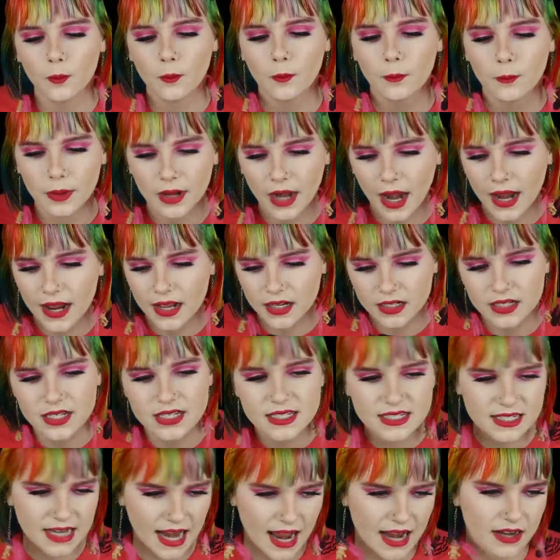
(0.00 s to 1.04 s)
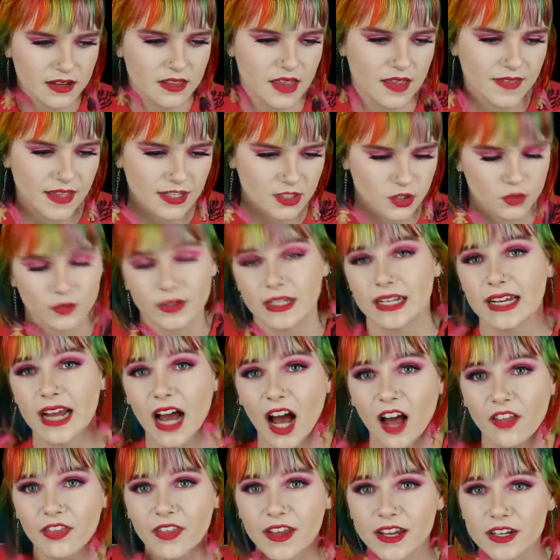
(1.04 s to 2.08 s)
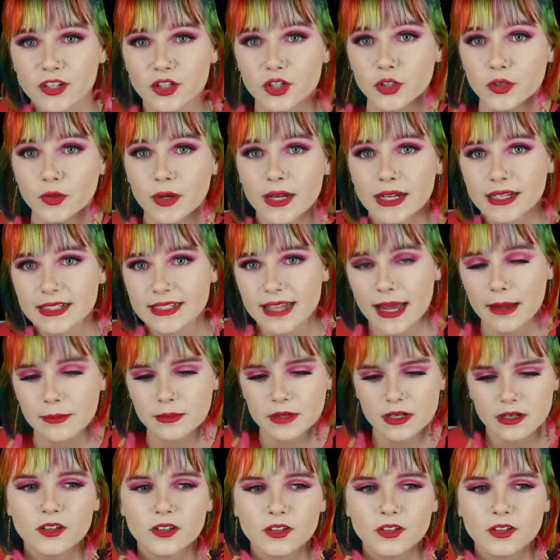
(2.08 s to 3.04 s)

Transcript: But I understand that that's a really hard thing to accept.